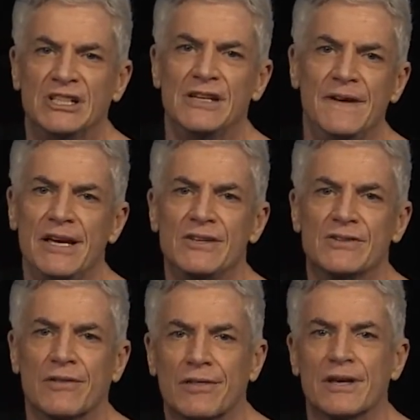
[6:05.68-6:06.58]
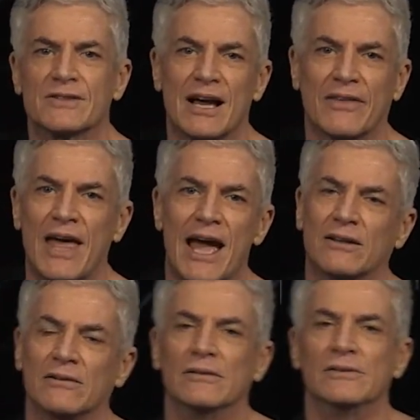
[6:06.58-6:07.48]
TVs and things like
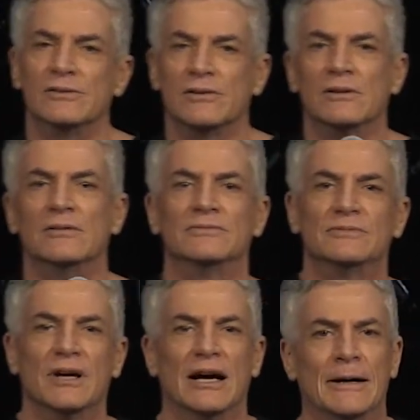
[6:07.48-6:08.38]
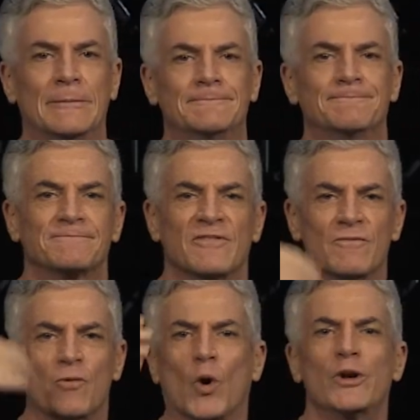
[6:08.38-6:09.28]
that, and, you know,
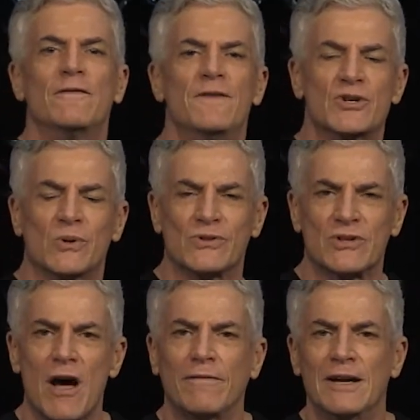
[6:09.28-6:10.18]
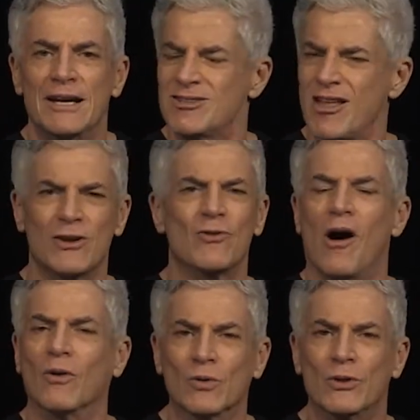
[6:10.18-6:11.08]
audiovisual stuff. Nothing
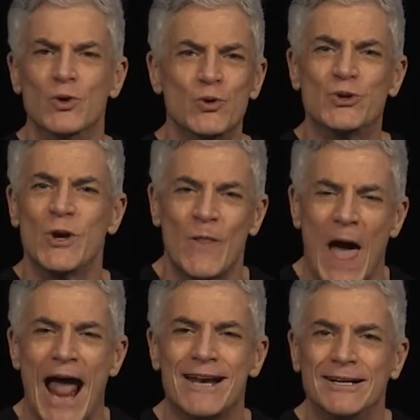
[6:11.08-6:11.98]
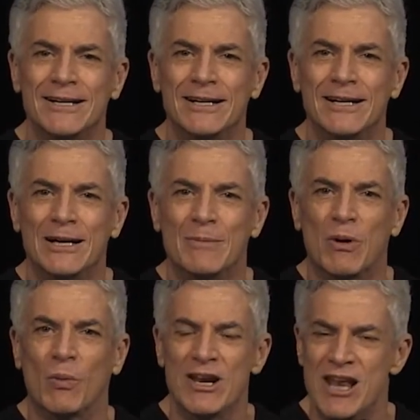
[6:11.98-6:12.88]
wrong with using that,
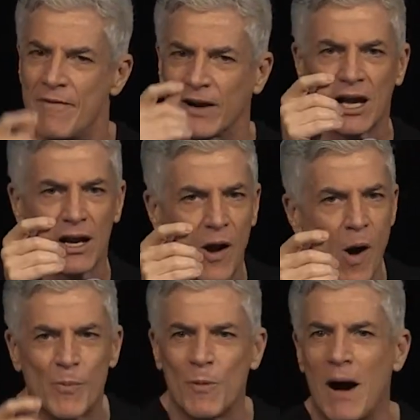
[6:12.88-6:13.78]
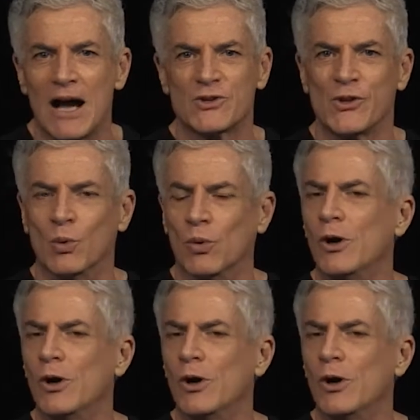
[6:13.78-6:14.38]
but we're never going to compromise on the